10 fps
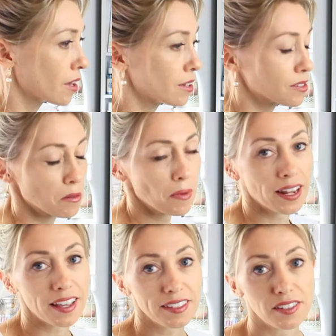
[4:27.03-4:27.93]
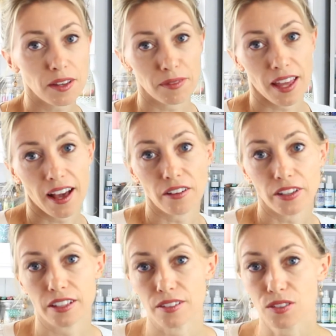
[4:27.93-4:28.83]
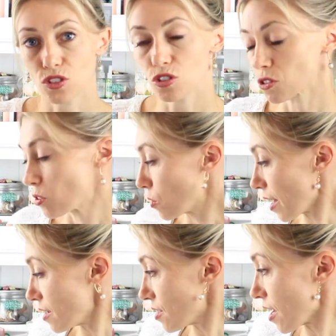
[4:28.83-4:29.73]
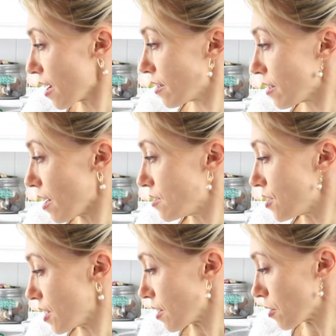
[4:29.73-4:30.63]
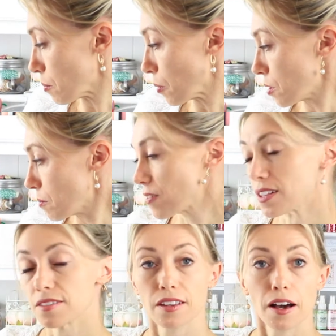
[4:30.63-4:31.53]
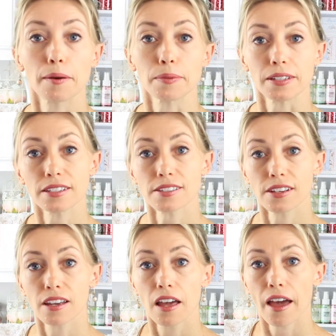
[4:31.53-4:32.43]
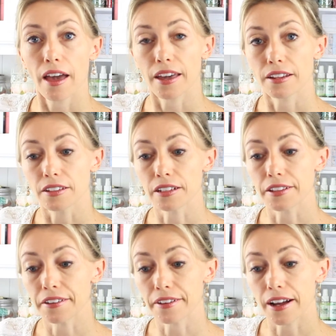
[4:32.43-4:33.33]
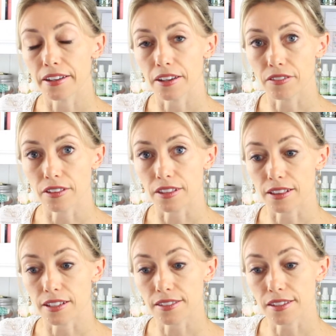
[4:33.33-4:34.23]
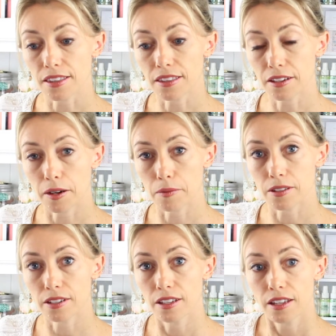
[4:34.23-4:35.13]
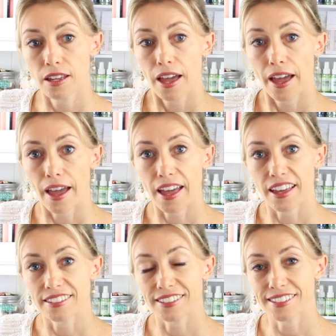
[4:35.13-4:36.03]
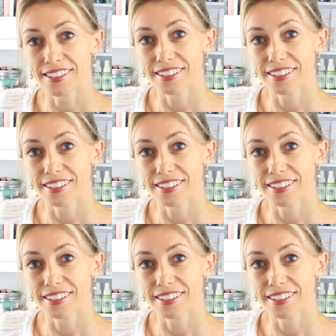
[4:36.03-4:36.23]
So my next step now is to get down underneath the bottom of this cupboard and clear out everything that's in the cupboard and